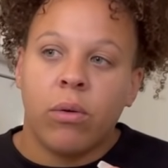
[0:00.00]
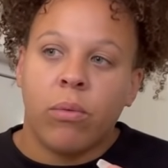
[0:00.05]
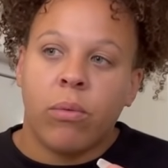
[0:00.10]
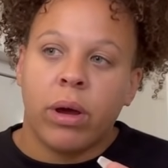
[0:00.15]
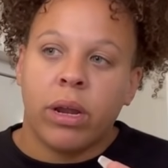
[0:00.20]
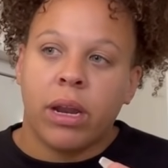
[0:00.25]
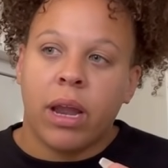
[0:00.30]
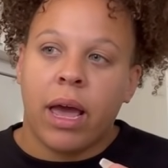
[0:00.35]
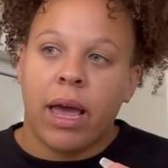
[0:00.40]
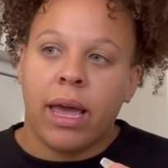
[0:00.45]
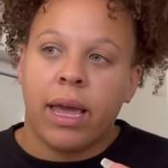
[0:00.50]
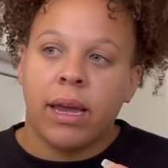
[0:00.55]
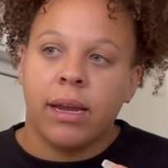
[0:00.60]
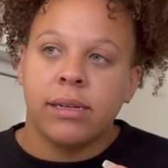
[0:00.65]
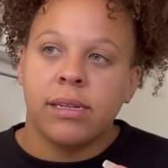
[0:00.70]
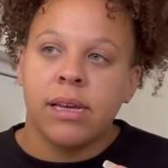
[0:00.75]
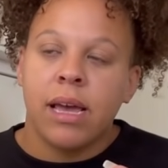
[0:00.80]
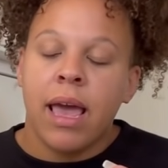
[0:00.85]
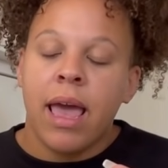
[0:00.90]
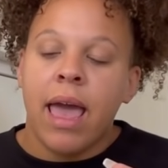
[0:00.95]
one
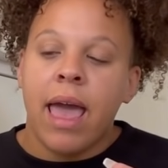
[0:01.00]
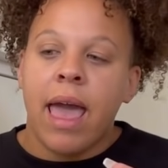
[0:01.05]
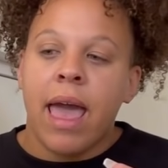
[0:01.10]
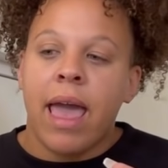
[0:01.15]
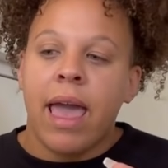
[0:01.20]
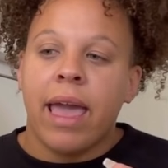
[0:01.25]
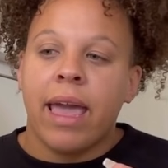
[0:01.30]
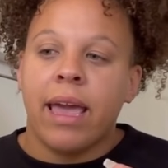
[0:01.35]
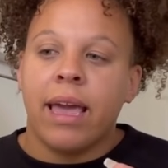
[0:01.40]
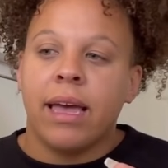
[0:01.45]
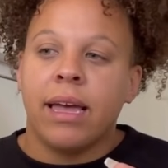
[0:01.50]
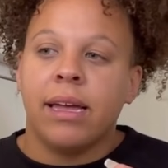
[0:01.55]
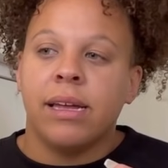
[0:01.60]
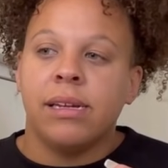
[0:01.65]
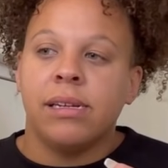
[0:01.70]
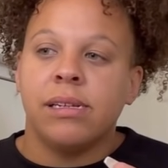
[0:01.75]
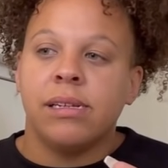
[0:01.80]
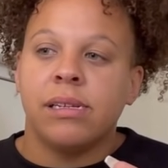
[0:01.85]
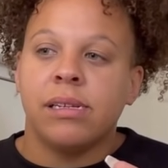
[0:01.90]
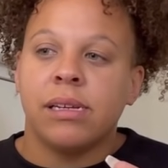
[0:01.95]
night
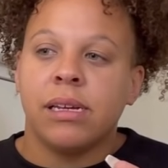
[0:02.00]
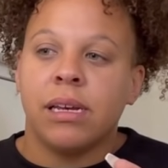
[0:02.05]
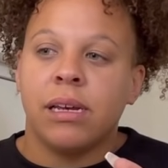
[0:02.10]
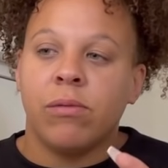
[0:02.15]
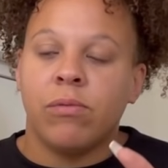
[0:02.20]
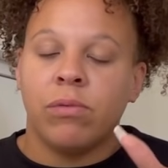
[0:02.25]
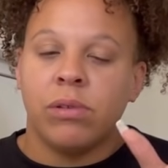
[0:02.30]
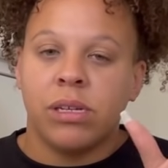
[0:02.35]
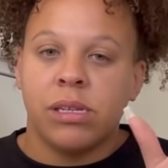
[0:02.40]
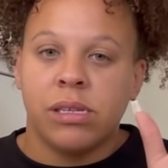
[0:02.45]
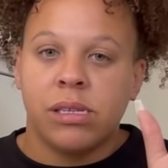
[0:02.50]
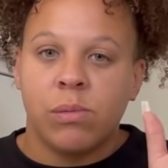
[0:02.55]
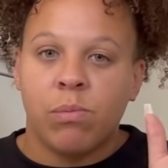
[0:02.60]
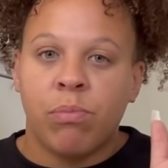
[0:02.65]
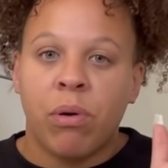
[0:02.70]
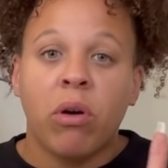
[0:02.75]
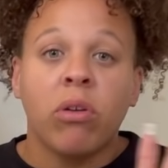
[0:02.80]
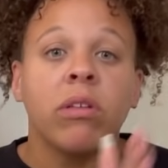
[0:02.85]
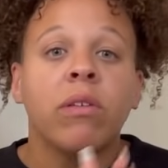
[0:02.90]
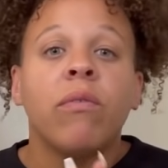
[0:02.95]
and it was
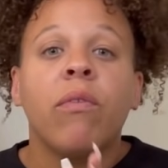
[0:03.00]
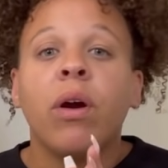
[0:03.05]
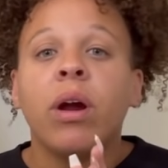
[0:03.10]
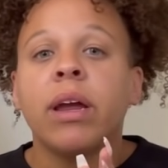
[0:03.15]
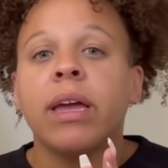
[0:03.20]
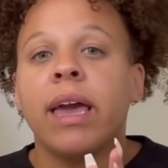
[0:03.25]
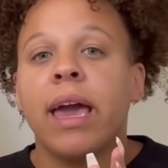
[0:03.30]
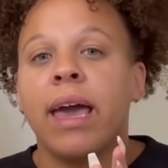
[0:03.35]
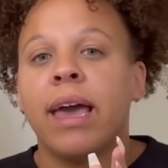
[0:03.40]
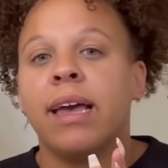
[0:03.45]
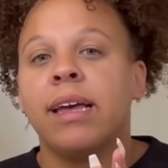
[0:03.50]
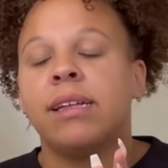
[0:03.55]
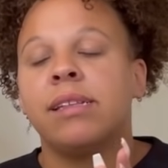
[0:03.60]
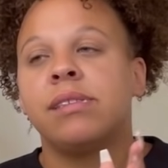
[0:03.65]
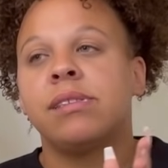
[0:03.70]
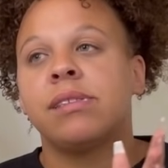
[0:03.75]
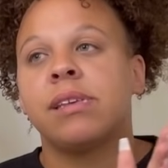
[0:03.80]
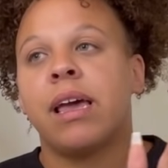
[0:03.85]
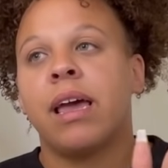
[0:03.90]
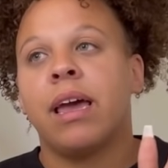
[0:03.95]
both of our
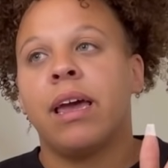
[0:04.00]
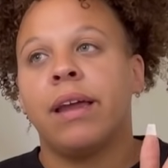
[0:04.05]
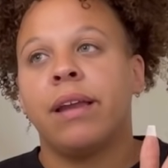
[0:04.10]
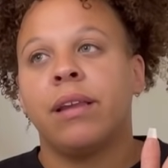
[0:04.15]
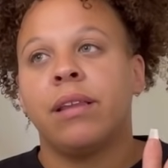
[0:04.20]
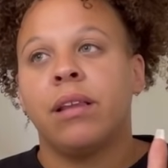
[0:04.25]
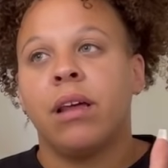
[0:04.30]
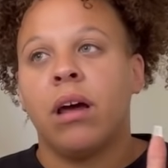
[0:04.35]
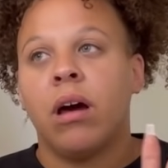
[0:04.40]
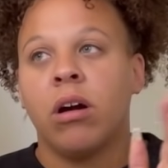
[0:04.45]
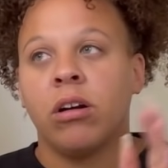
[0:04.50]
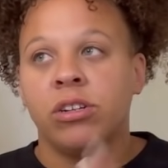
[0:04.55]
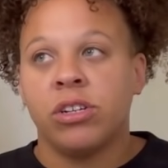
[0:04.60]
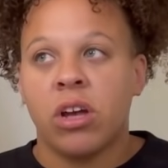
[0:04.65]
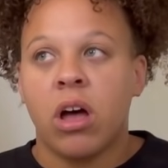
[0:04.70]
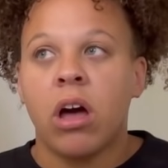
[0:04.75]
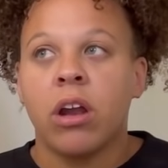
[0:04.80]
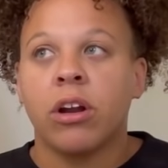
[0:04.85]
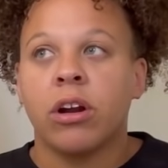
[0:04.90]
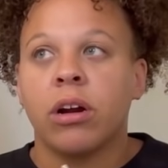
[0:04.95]
kids and our
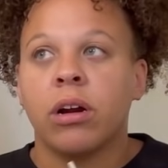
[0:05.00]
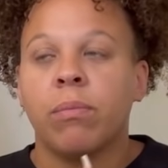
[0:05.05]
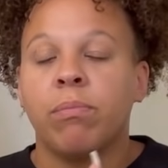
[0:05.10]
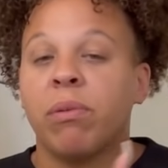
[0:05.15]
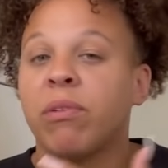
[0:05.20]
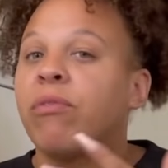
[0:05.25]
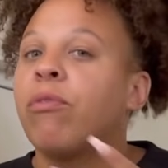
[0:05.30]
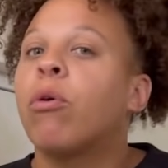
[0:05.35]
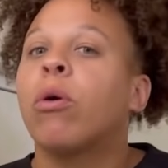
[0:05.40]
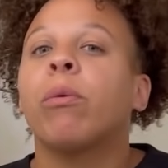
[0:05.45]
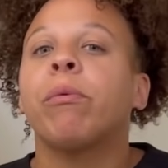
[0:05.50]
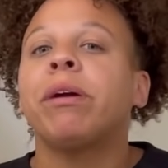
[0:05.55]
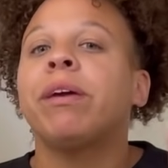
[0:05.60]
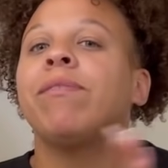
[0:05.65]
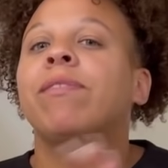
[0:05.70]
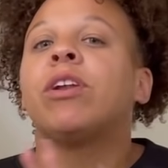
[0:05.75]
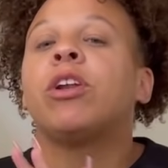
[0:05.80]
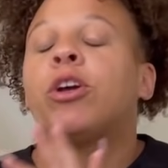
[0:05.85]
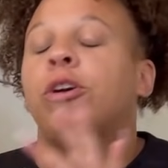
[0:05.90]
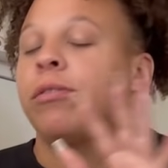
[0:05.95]
daughter before we
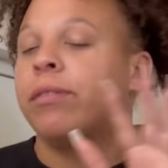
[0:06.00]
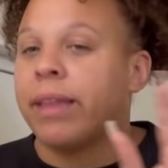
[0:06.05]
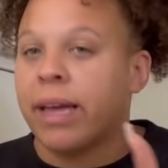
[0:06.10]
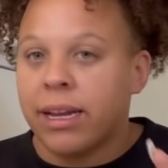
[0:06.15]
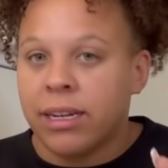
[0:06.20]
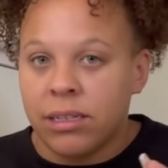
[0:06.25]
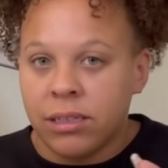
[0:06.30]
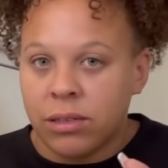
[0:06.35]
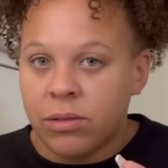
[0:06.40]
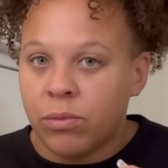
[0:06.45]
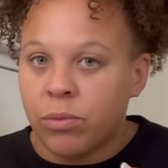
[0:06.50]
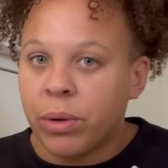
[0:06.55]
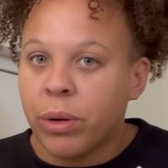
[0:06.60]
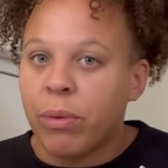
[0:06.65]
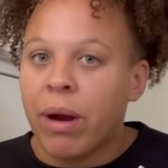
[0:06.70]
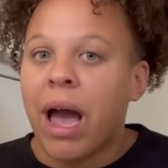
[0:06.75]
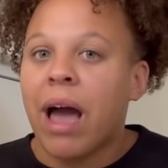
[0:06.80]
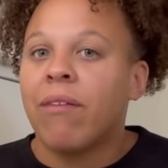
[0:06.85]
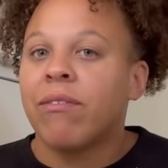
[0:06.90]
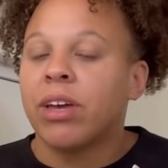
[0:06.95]
even knew that we
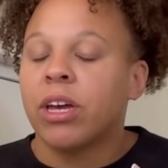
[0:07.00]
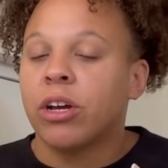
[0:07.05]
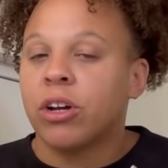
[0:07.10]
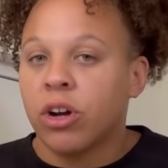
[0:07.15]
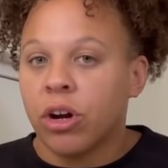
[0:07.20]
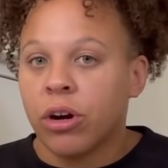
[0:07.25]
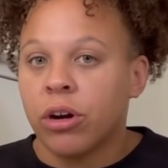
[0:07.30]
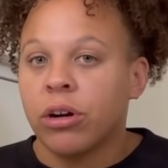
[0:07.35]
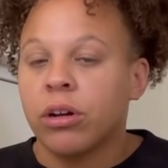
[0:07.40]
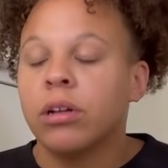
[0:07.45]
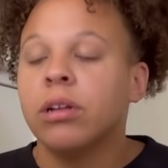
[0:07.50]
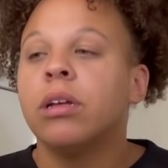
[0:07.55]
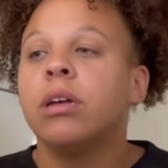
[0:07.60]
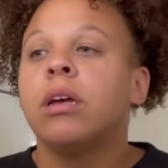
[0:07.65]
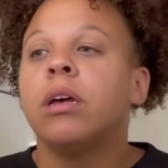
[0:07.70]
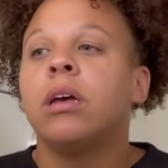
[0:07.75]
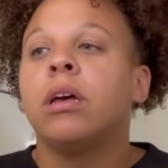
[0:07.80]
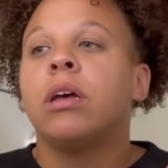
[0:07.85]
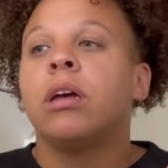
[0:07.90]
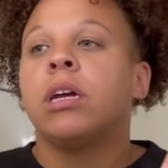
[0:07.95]
were having a girl.
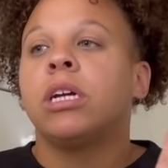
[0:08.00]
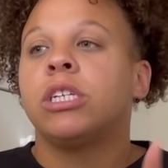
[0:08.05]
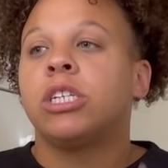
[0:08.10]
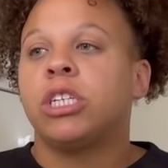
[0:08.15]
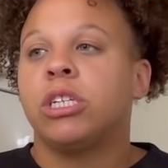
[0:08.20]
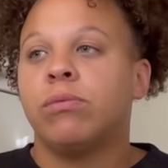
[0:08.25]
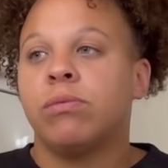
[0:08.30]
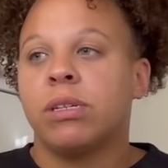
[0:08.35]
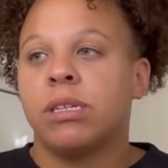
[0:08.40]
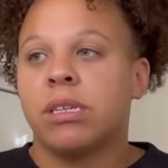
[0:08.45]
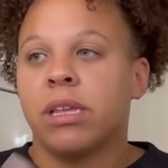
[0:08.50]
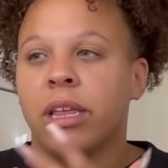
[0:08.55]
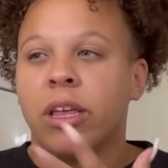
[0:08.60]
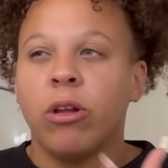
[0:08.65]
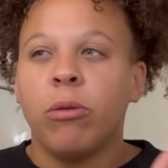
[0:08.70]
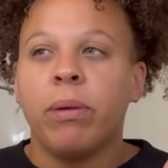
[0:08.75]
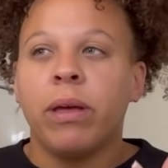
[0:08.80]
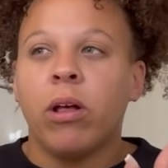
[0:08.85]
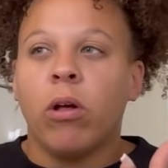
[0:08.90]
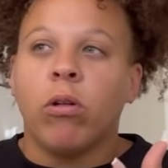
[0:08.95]
She was a
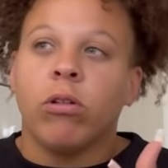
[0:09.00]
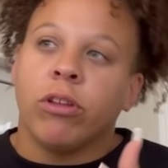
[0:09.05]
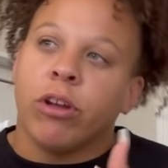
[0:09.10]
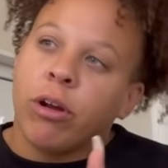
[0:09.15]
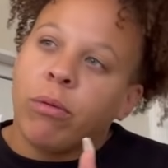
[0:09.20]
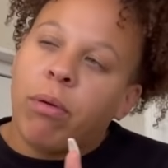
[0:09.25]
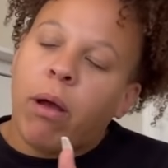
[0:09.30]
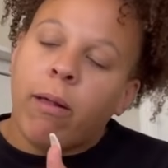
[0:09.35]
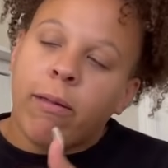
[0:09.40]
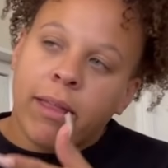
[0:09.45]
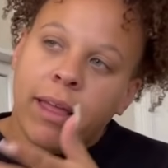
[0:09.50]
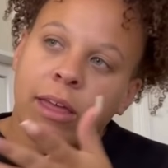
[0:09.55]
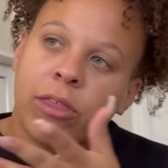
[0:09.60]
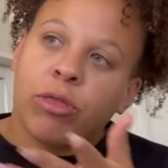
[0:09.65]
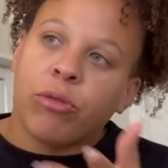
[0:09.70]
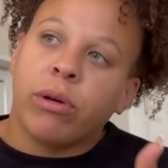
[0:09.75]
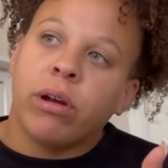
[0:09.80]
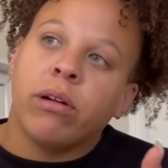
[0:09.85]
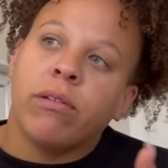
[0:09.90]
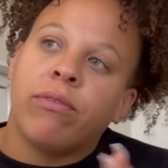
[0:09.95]
little bit older, probably like
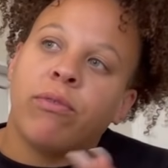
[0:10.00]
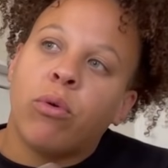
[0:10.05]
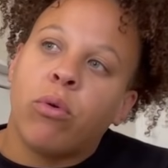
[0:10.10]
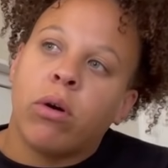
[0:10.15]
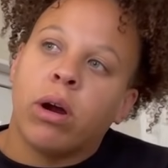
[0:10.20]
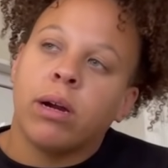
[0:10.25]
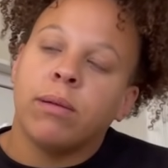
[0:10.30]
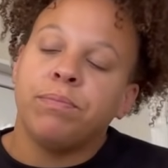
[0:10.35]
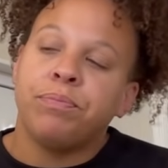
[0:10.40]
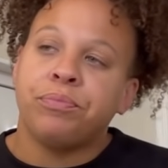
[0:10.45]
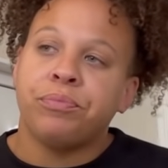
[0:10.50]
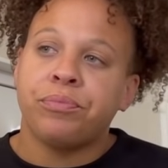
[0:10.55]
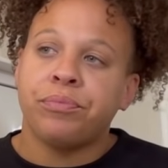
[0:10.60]
3 or 4,